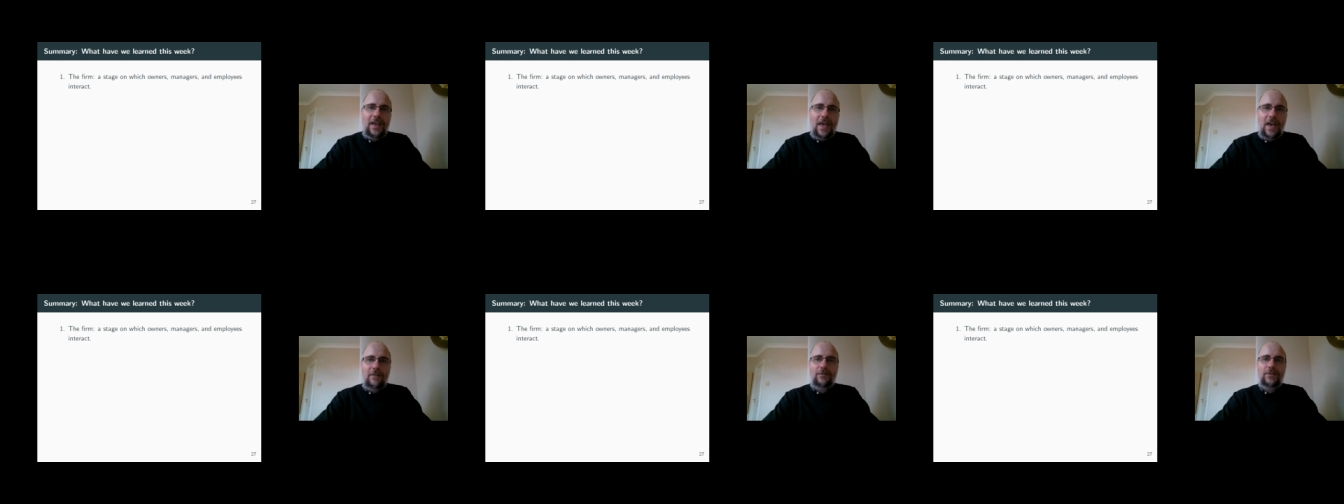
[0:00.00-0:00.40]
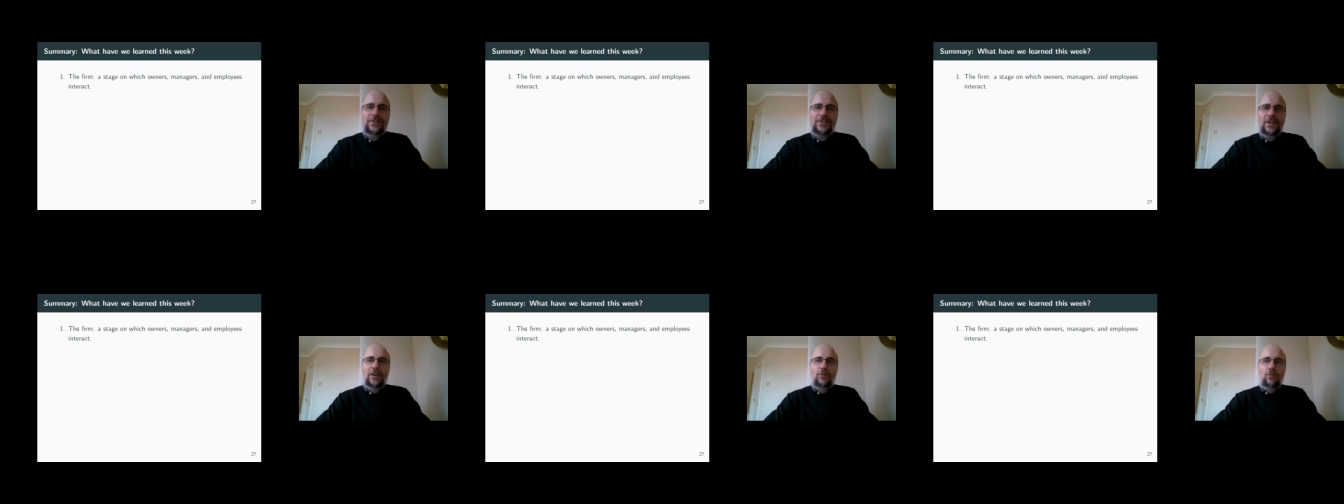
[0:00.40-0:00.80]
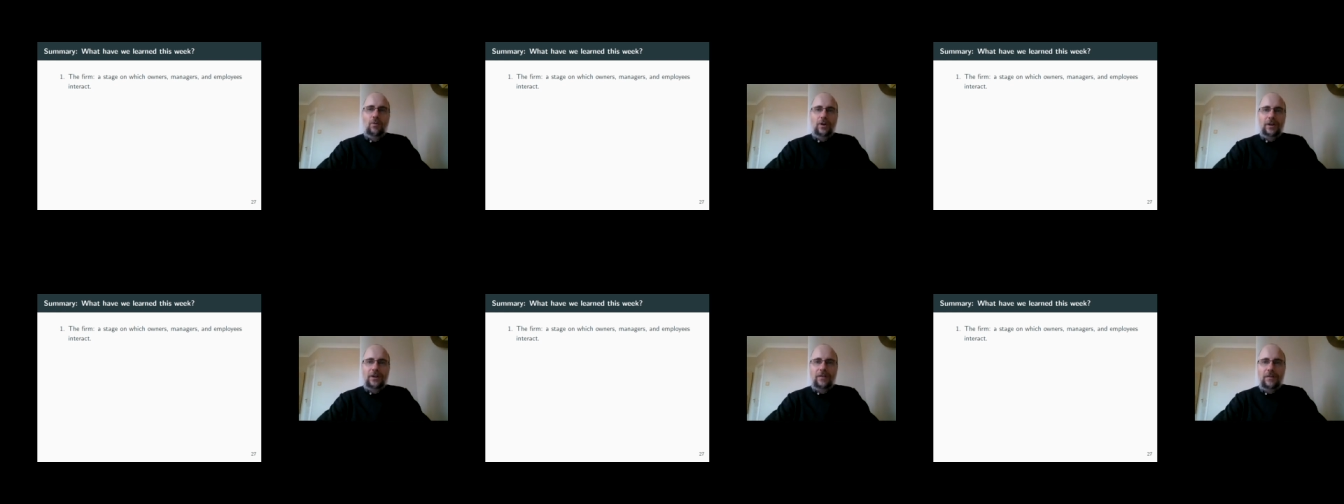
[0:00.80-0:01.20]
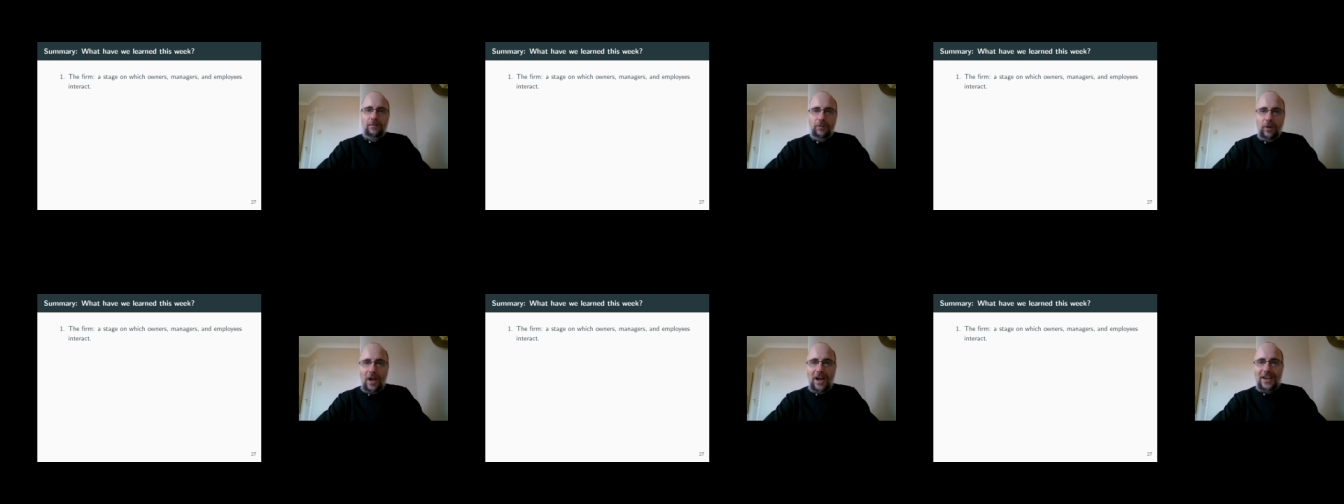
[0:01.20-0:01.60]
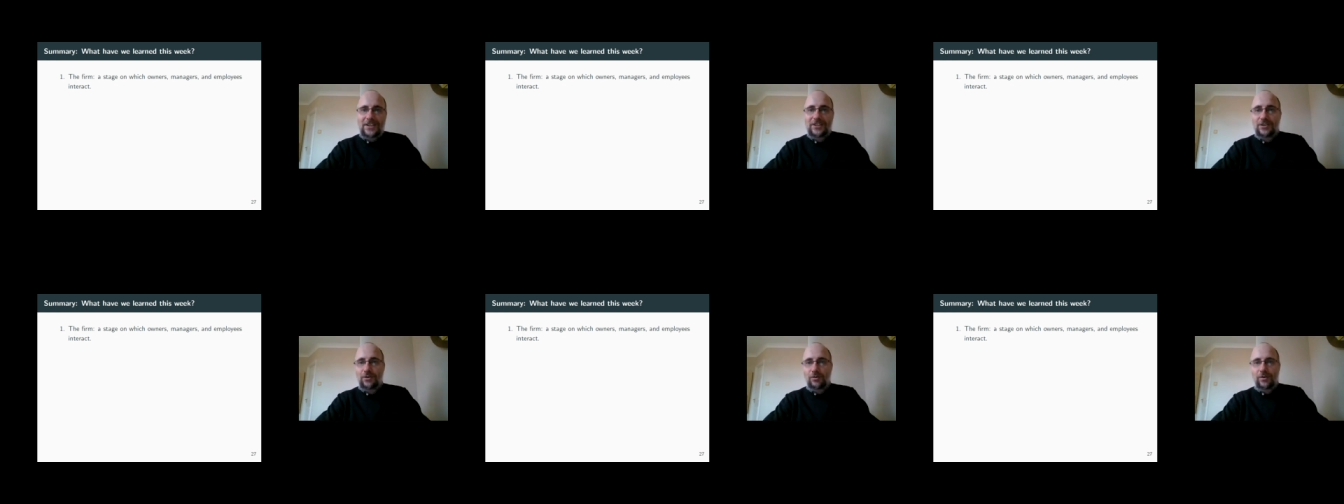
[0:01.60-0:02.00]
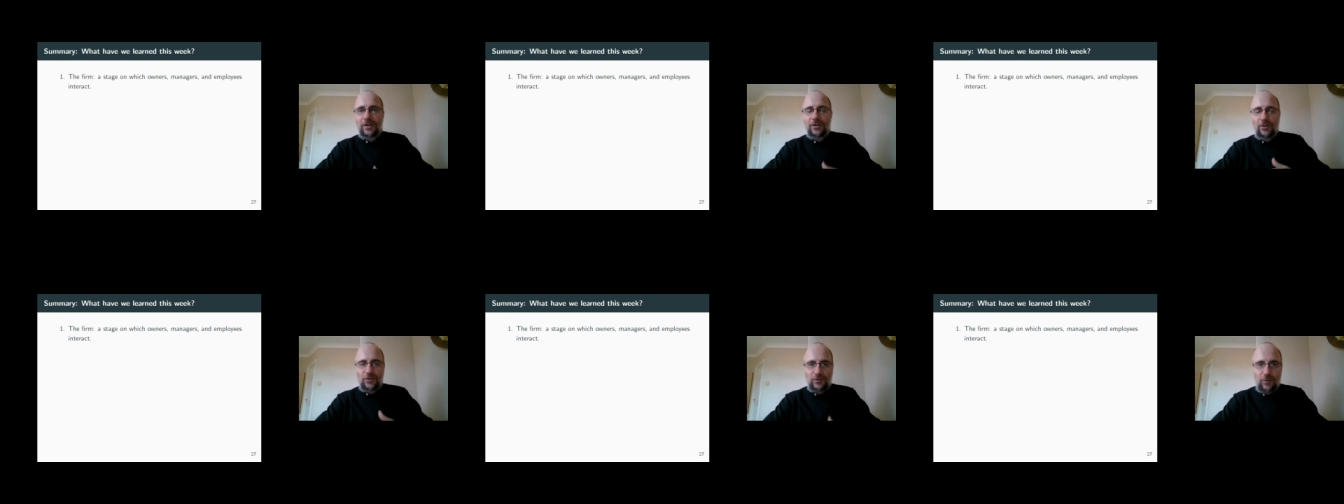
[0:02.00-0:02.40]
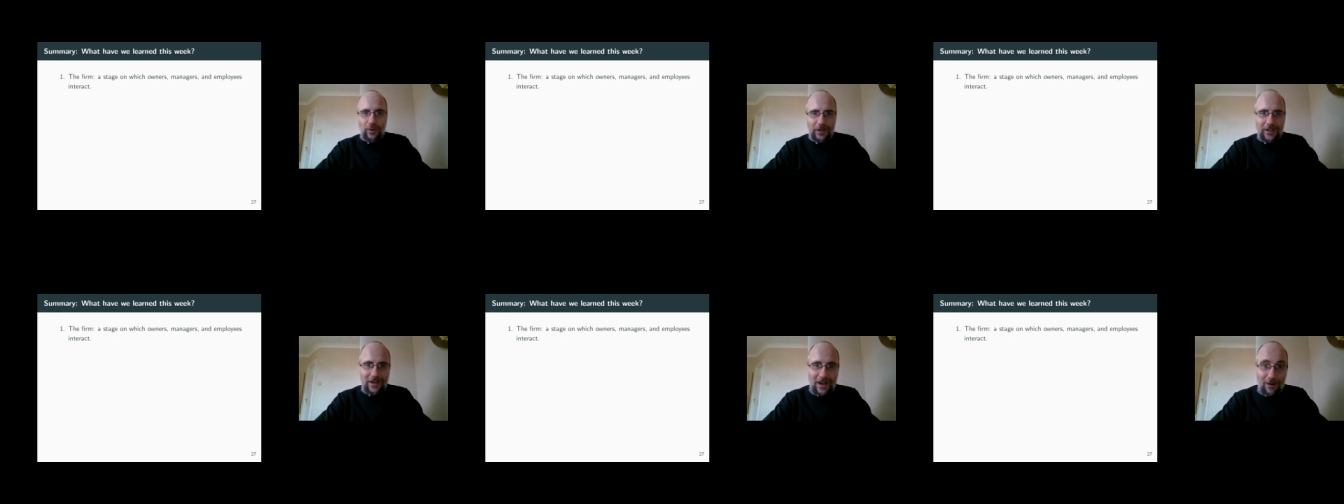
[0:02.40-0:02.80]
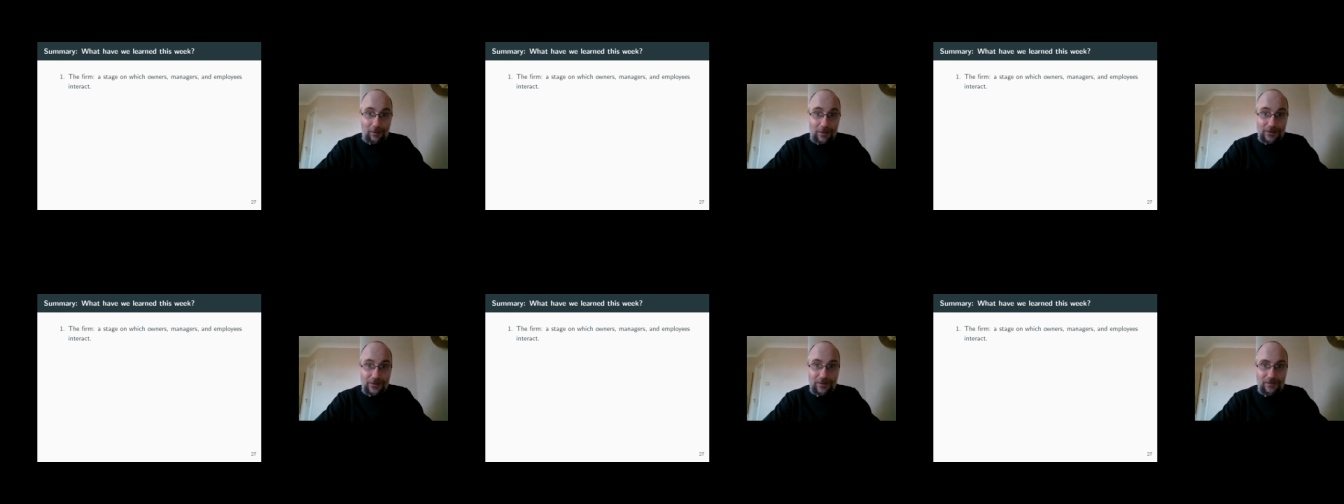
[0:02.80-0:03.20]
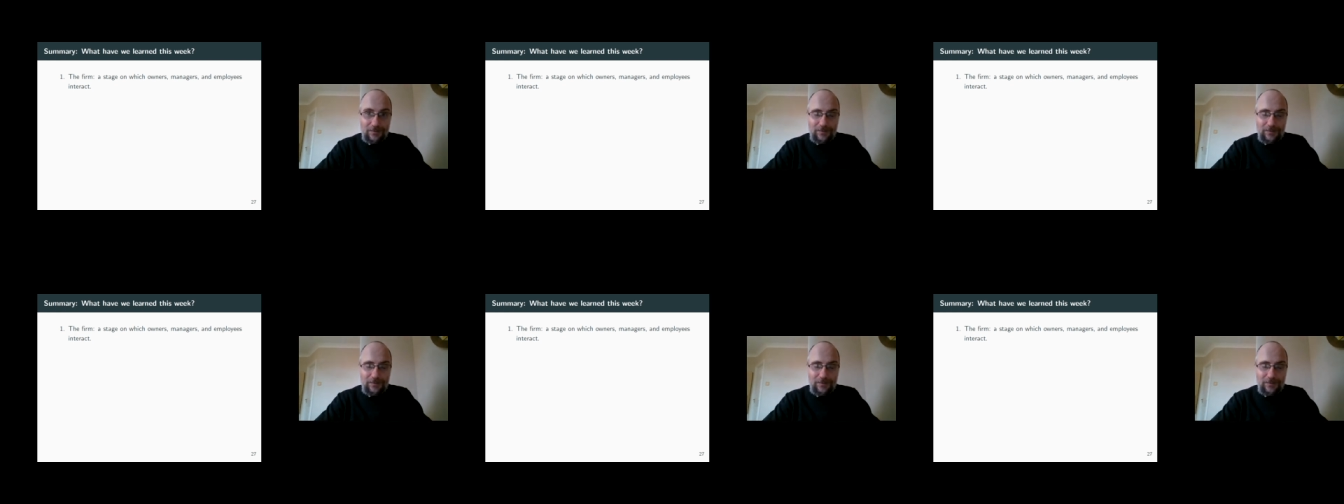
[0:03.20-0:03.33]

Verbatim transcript: every single worker applies during those working hours